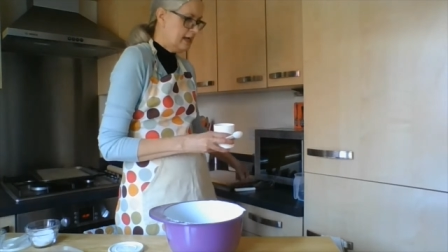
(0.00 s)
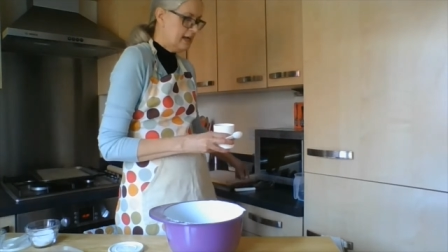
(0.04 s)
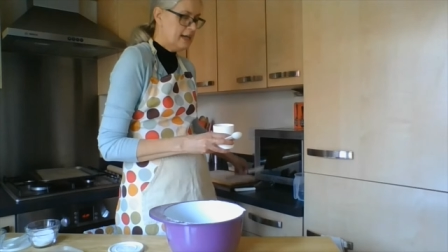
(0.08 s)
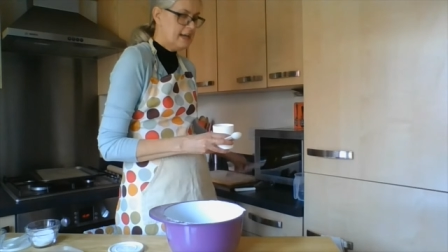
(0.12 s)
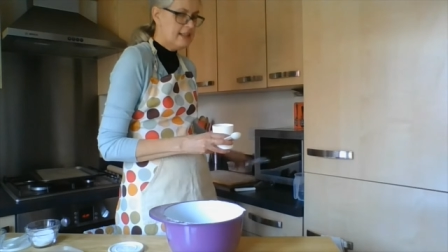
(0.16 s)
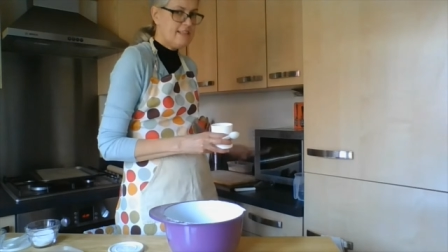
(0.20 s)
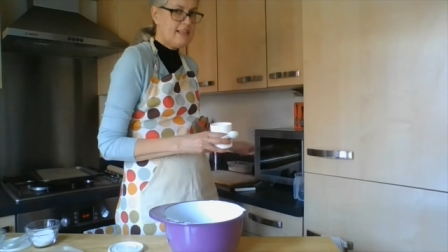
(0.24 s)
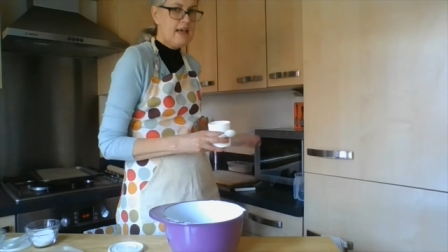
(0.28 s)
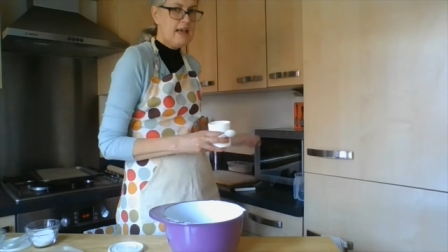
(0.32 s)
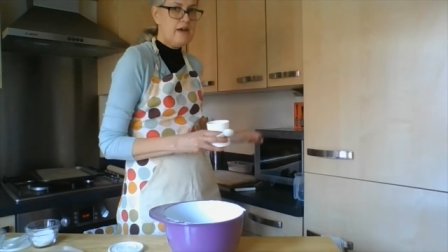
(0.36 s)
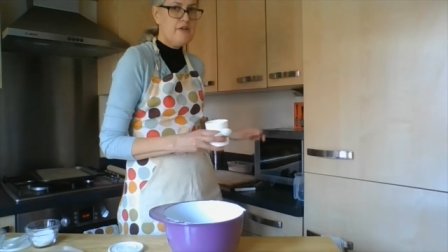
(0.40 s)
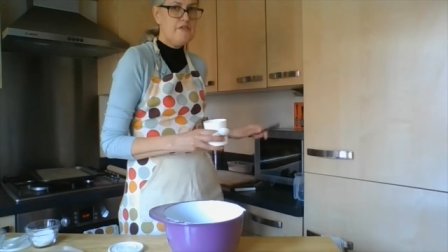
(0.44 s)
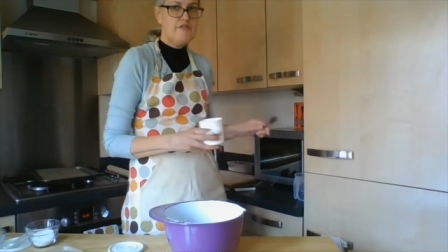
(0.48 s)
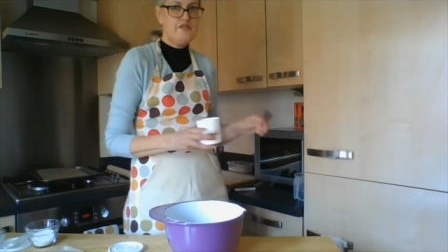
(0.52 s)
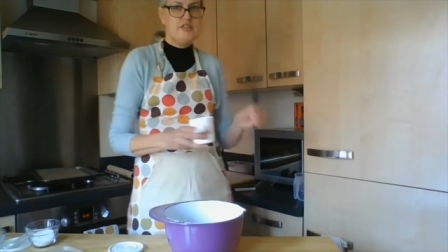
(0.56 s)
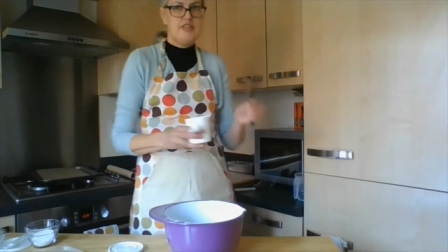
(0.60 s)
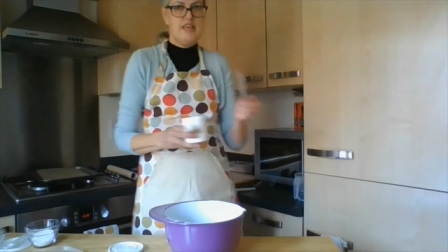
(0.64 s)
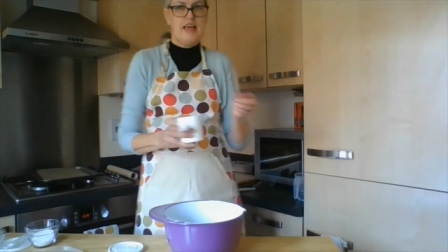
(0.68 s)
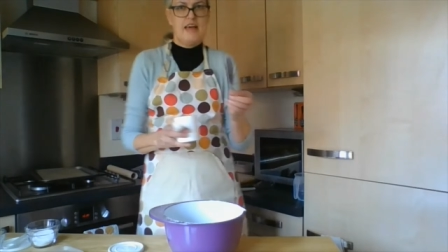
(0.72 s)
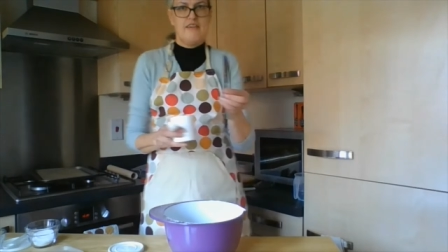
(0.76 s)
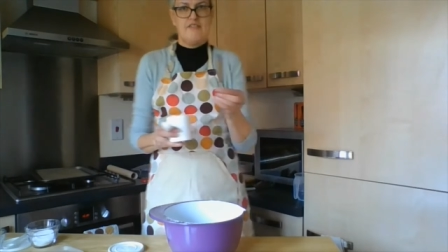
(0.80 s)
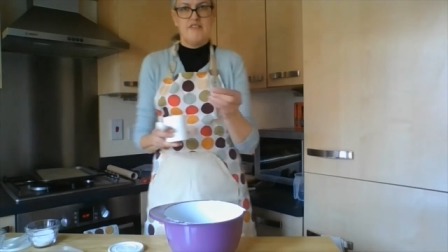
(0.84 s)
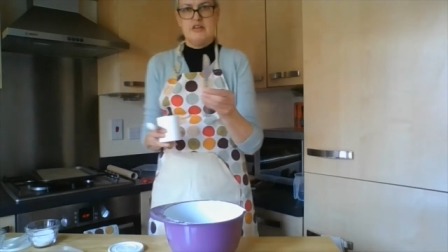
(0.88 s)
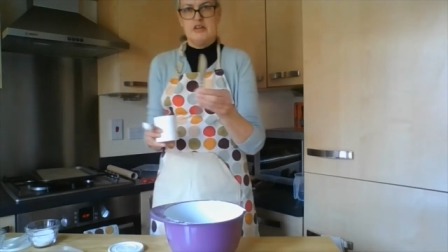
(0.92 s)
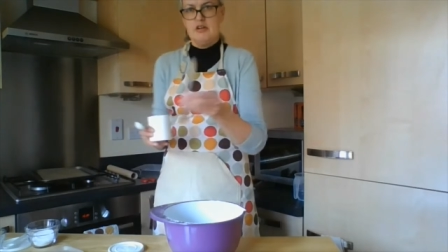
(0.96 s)
It's helpful
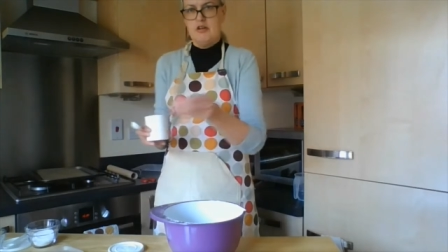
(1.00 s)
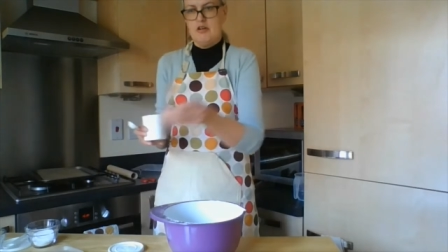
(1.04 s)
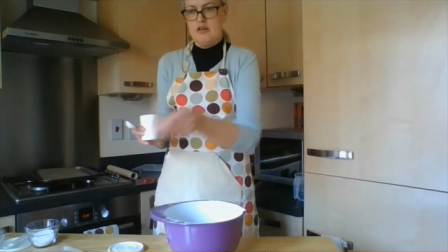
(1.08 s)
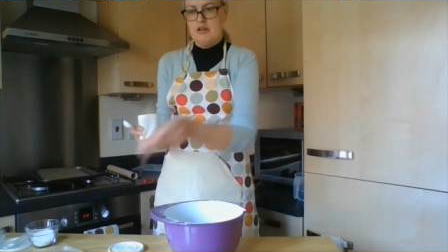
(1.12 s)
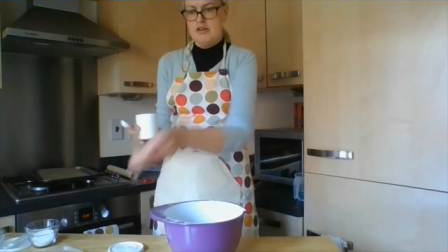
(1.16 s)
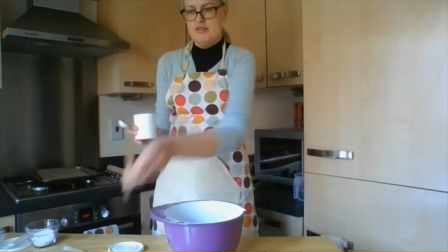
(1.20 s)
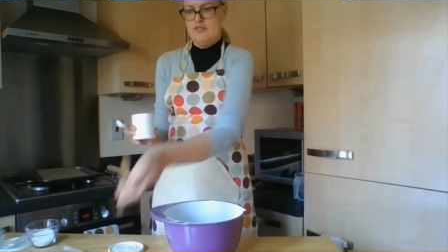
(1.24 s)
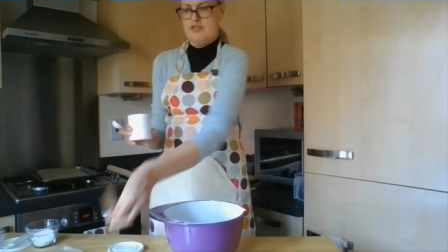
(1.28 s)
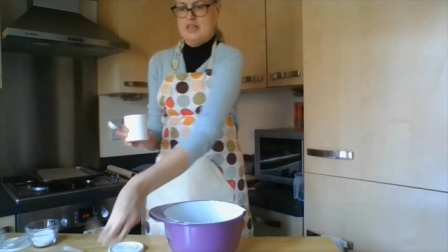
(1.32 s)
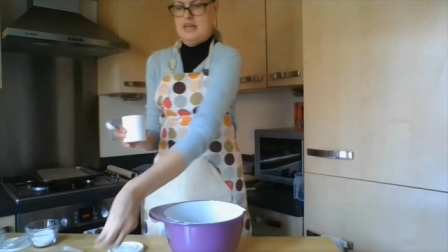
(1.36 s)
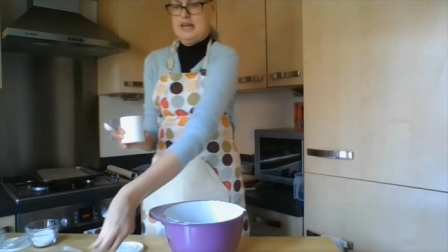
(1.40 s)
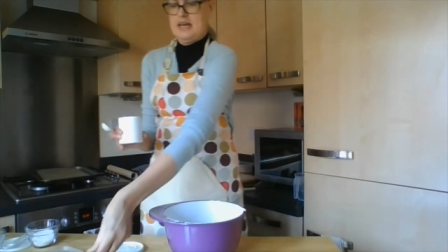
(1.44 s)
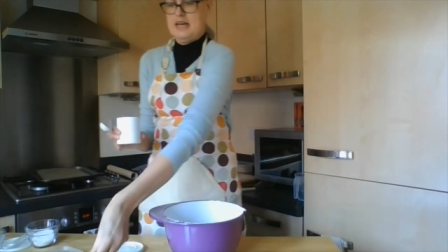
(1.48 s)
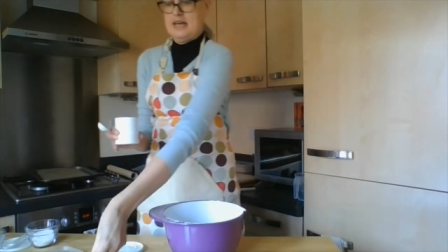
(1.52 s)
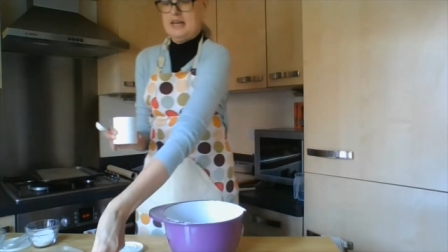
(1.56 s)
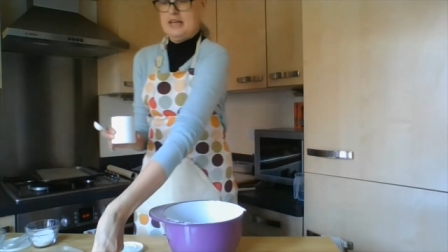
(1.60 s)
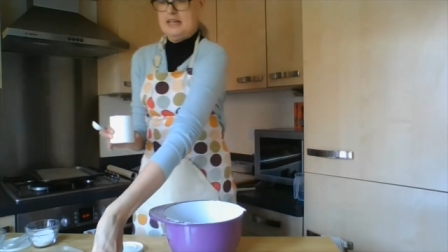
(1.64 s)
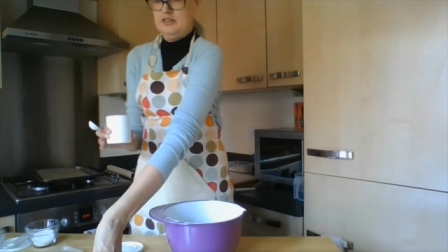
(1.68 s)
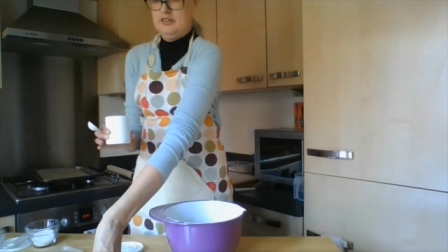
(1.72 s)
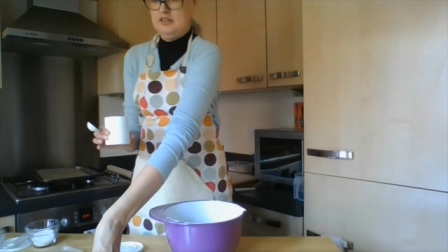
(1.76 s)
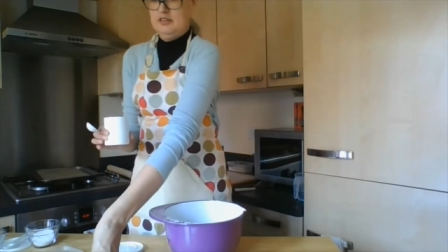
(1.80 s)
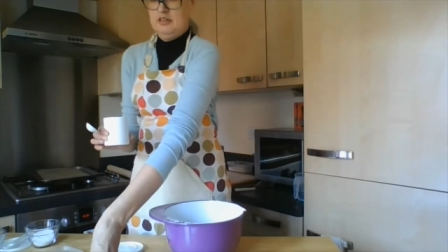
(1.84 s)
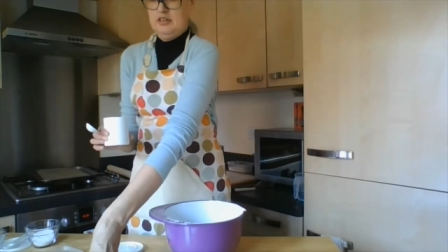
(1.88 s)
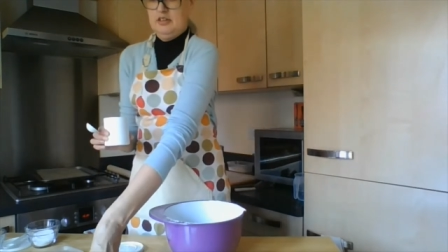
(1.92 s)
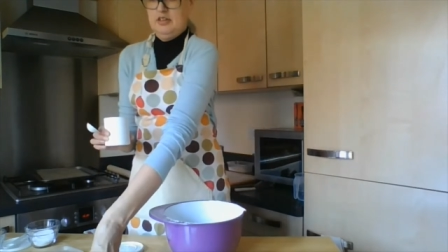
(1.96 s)
to have a knife to hand